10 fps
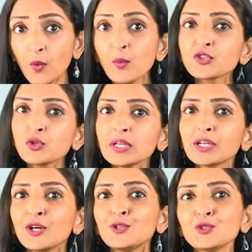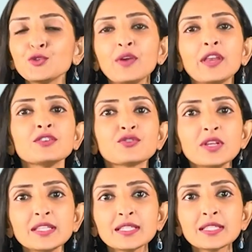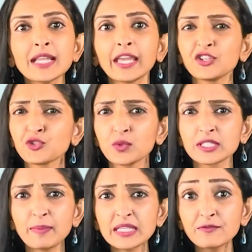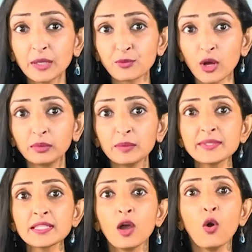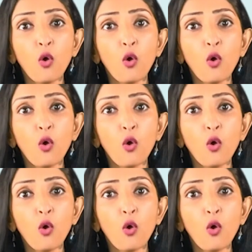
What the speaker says: which could occur due to various reasons like issuer-specific problems,